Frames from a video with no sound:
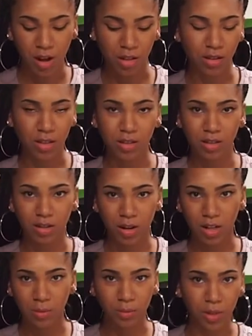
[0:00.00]
All of this is
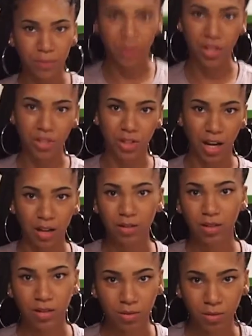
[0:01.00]
already pre-measured out,
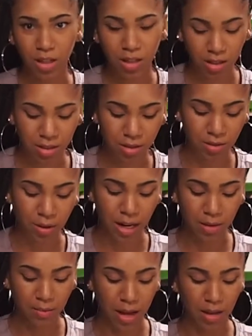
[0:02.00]
so it is the
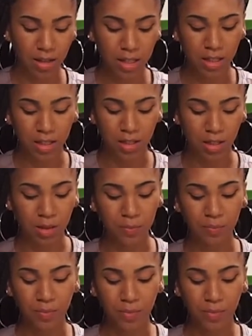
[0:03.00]
right amount. This is